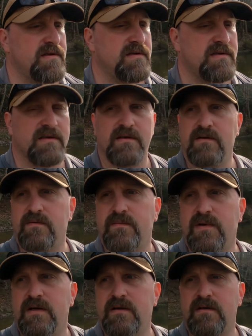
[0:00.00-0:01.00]
So
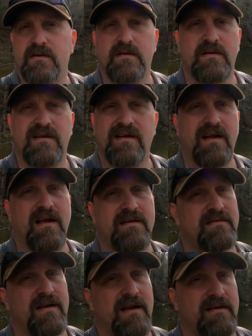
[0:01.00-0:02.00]
not
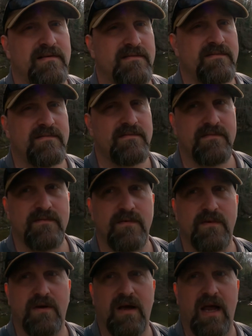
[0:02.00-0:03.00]

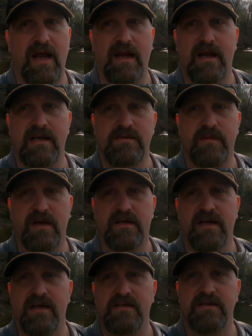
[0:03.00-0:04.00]
real high
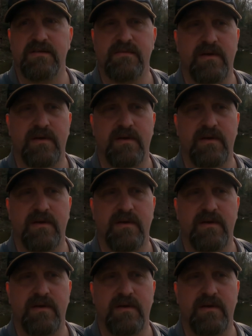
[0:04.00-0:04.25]
expectations,